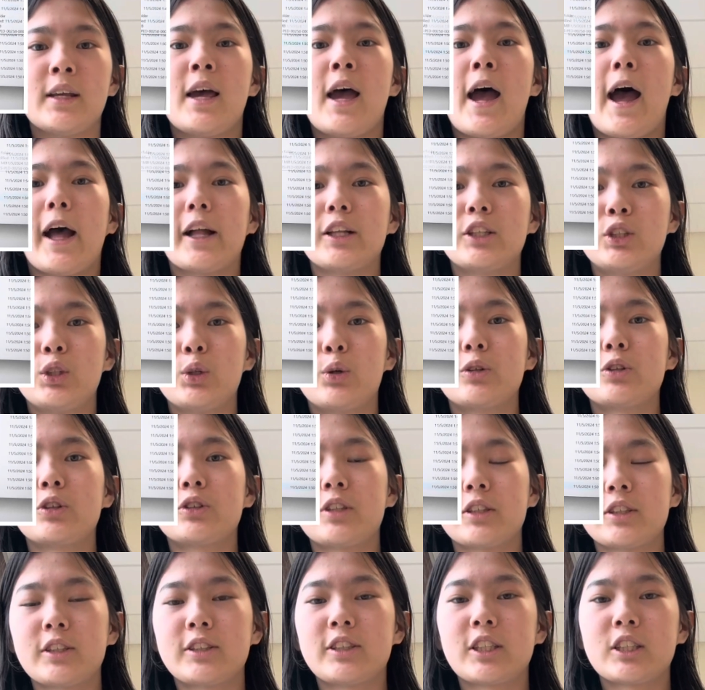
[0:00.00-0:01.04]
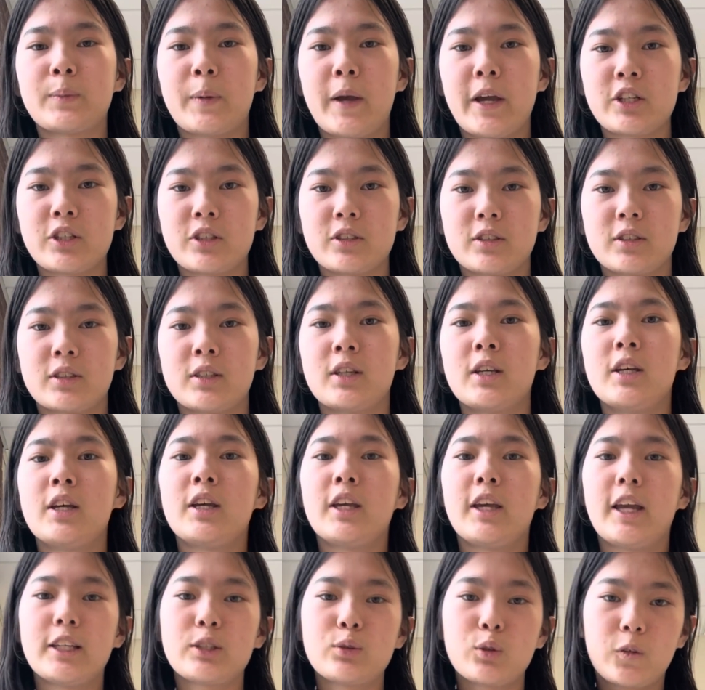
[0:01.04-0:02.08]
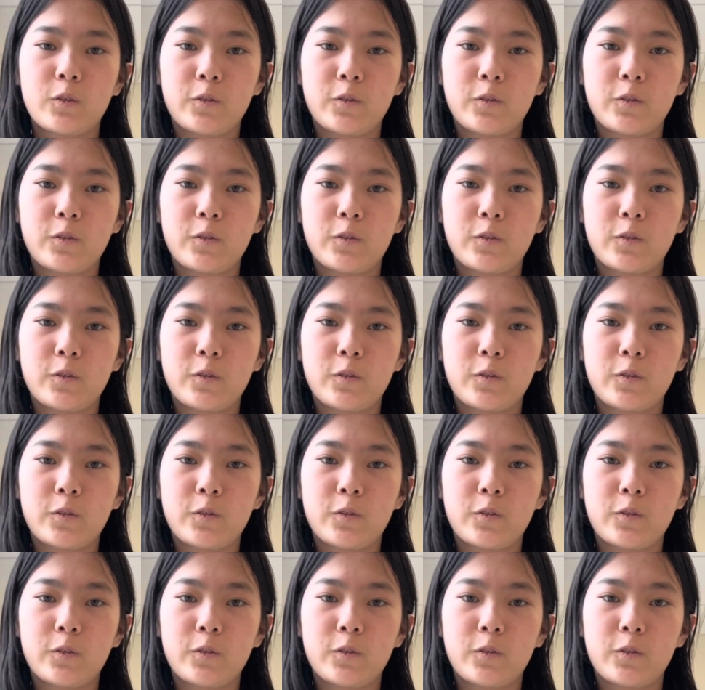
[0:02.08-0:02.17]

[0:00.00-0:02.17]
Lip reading: had 266 patients, each